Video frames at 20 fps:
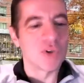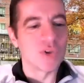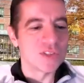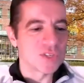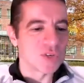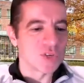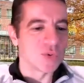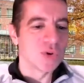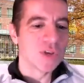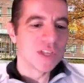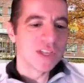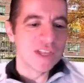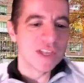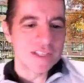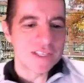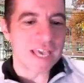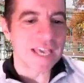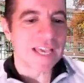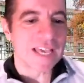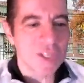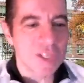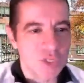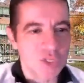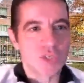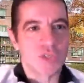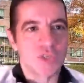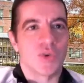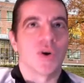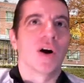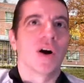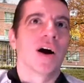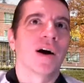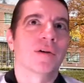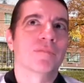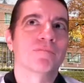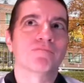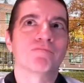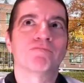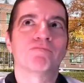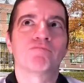So take us
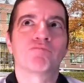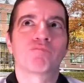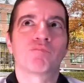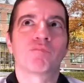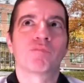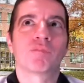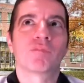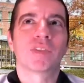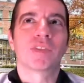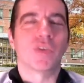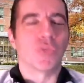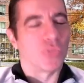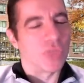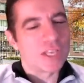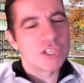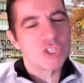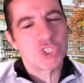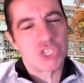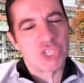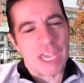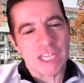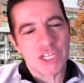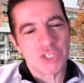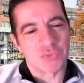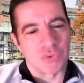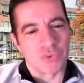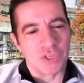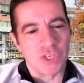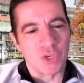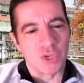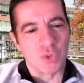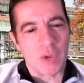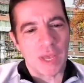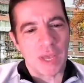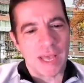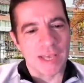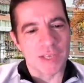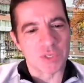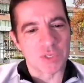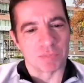to do things change for you
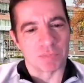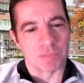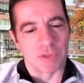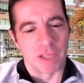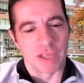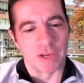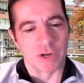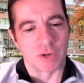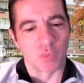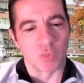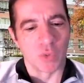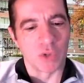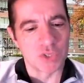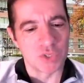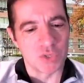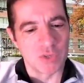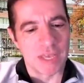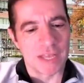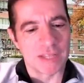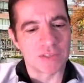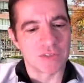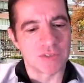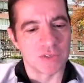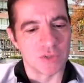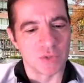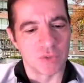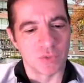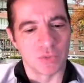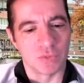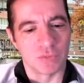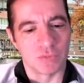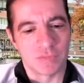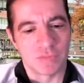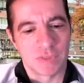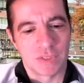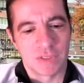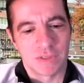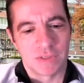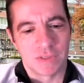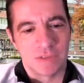as a player once you get to
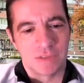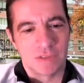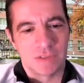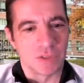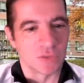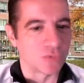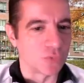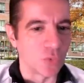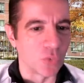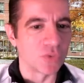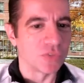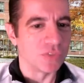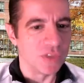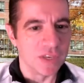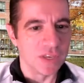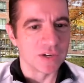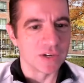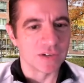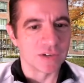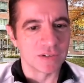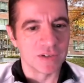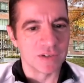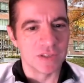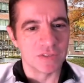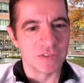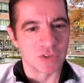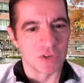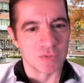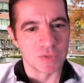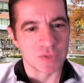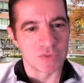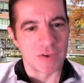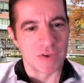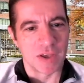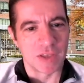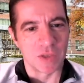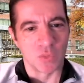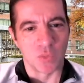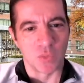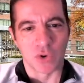your fourth year in terms of how
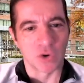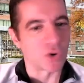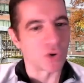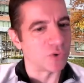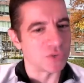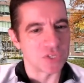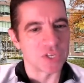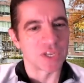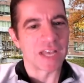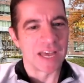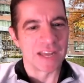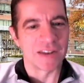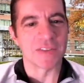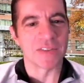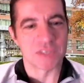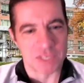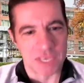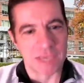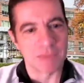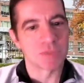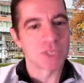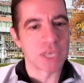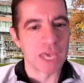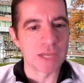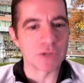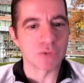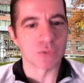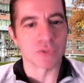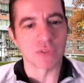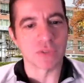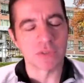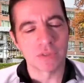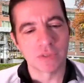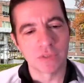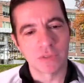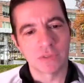you work, or is it kind of the same schedule?